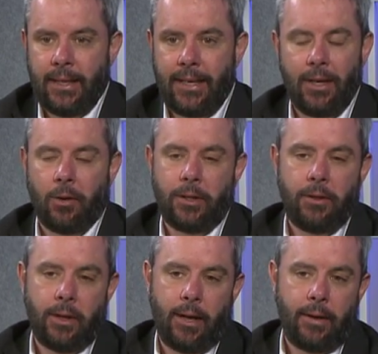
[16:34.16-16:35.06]
You know,
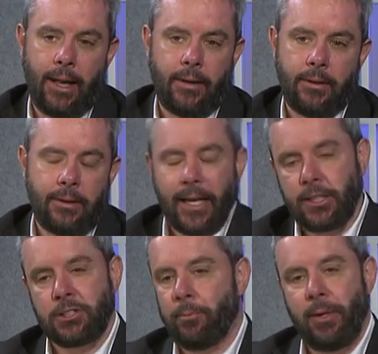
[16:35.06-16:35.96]
and that
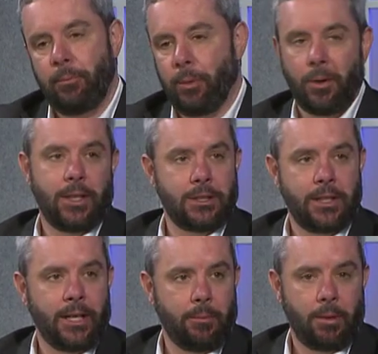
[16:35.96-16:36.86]
doesn't mean bullying's
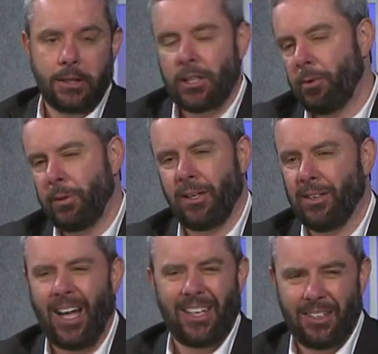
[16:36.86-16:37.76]
taking place. That could be a
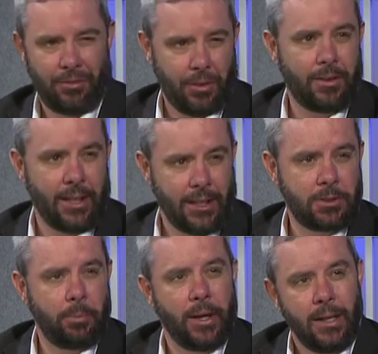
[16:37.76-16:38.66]
lot of different things.
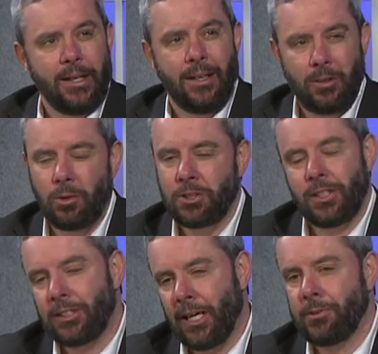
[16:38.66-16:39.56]
Sure. But those are
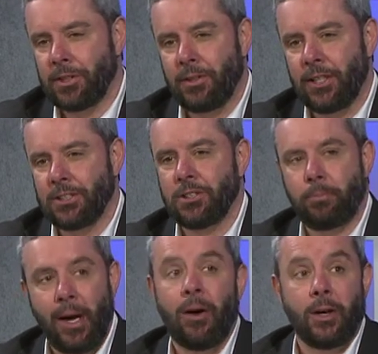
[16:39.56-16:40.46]
the types of things as
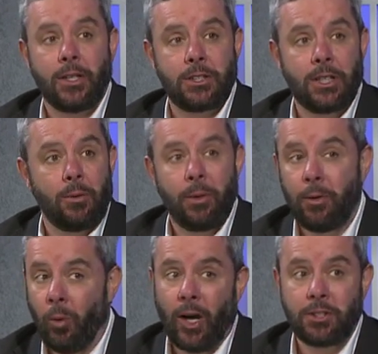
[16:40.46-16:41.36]
parents that
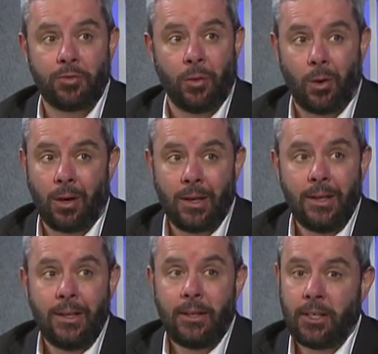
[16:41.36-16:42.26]
we watch for,
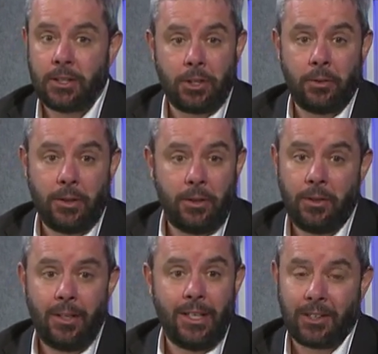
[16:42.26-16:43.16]
because you
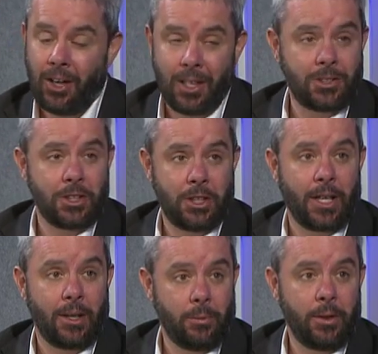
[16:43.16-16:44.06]
need to constantly
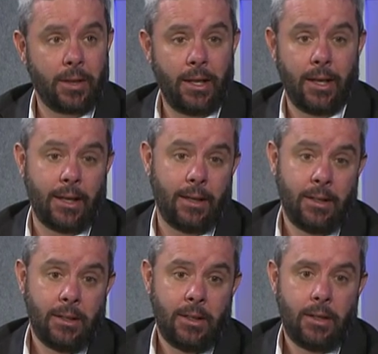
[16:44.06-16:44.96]
check in with your kid,
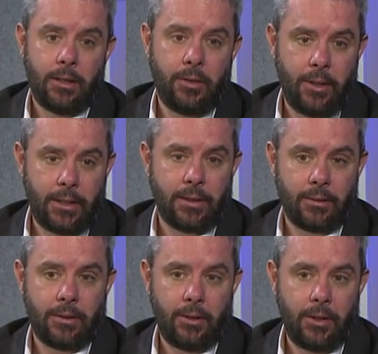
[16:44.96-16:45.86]
and you need
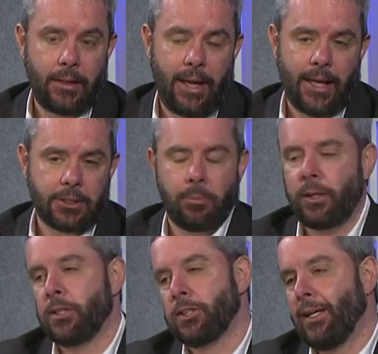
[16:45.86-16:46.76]
to ask them,
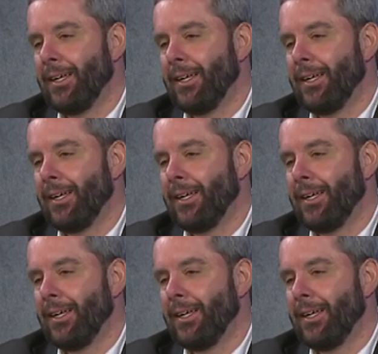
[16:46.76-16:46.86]
because